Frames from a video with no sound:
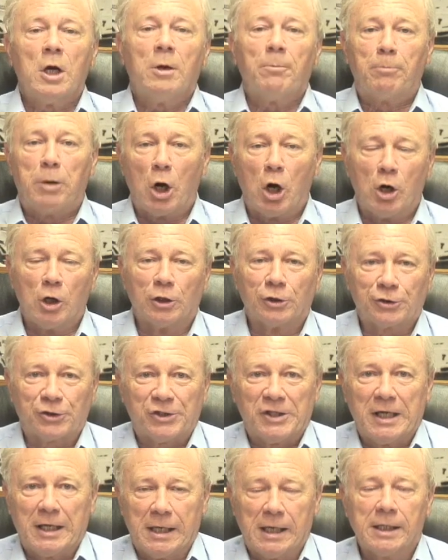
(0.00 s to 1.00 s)
Paul
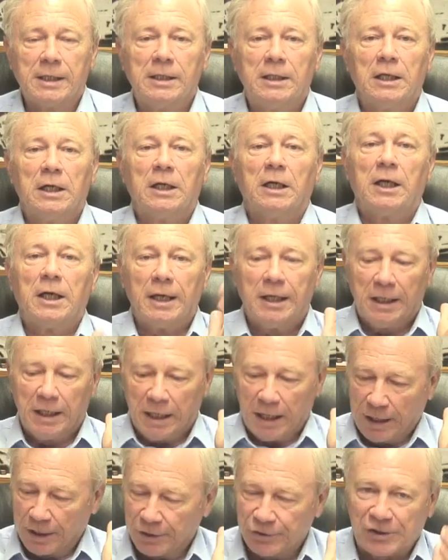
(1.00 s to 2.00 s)
said
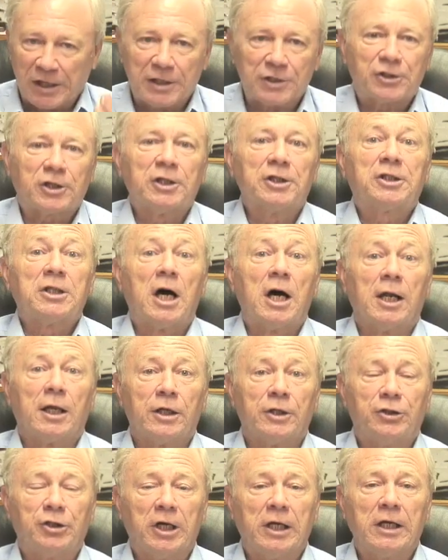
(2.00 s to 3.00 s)
his
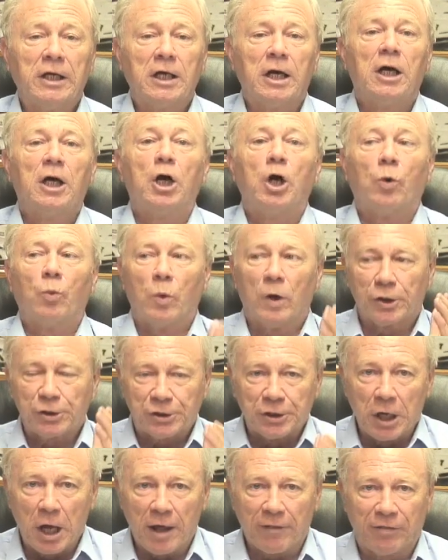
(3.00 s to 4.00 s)
eschatology
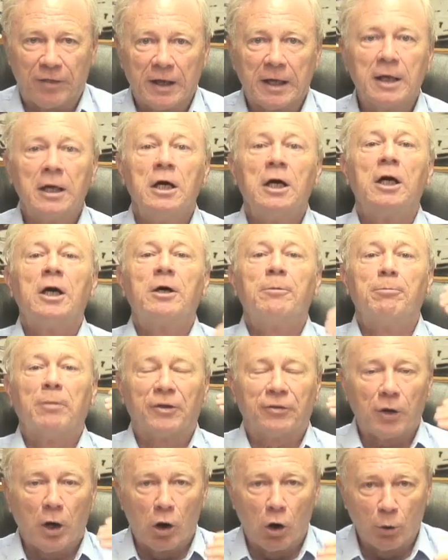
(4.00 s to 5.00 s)
was nothing
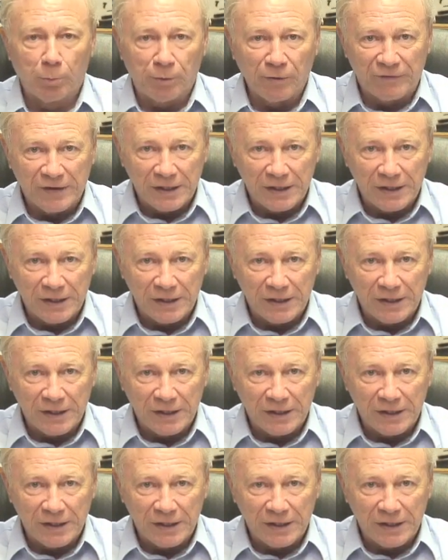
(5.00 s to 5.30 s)
but the hope of